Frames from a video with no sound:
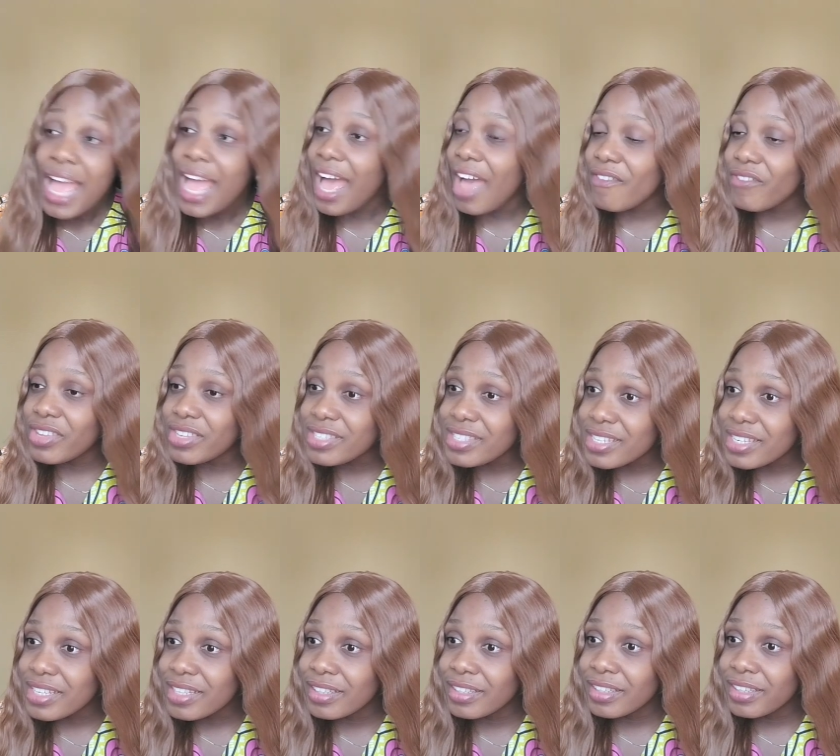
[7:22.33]
Have you
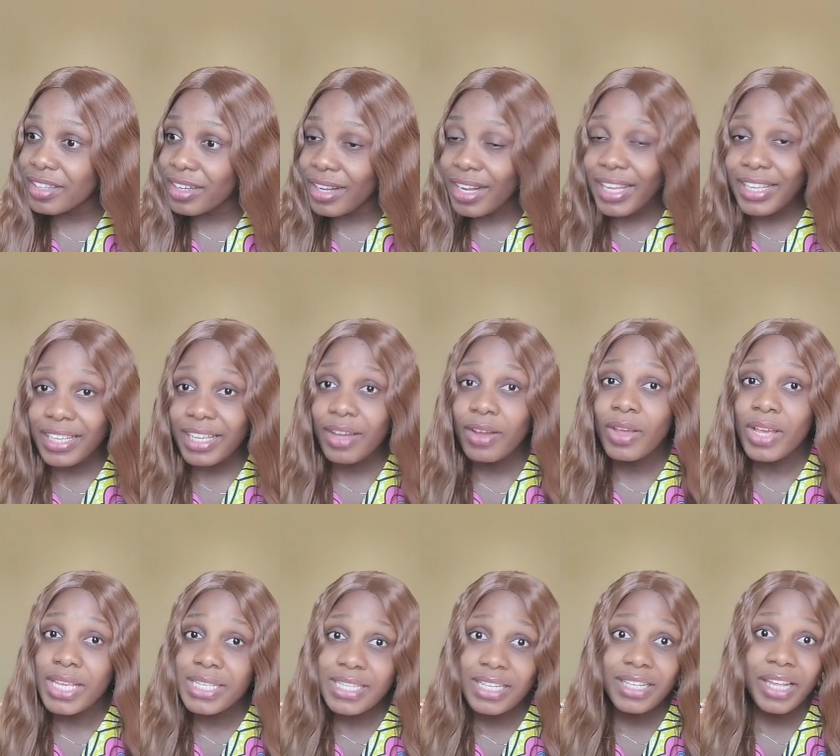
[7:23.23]
seen girl and girl
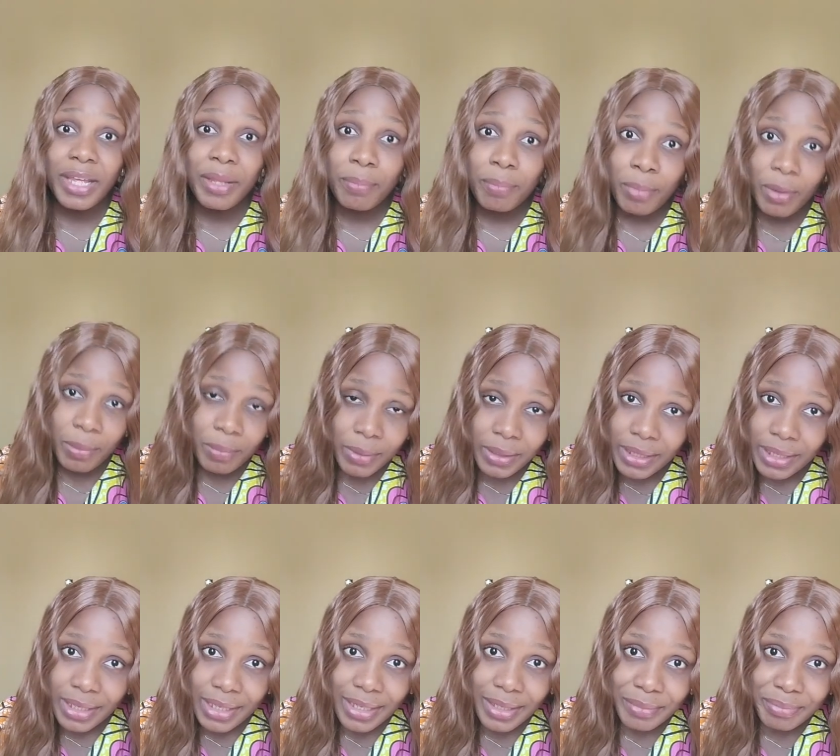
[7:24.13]
kissing in
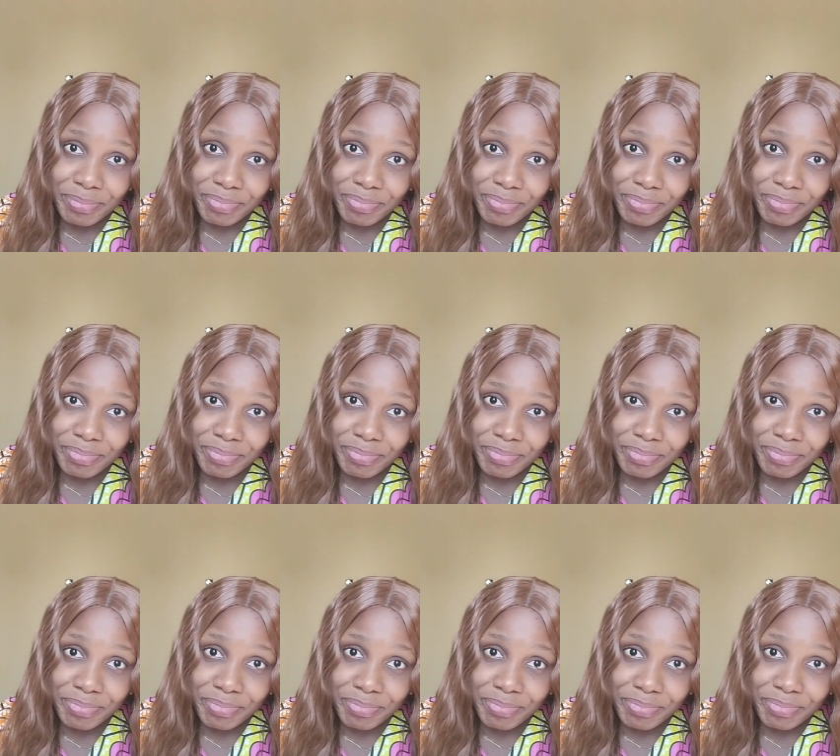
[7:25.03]
public?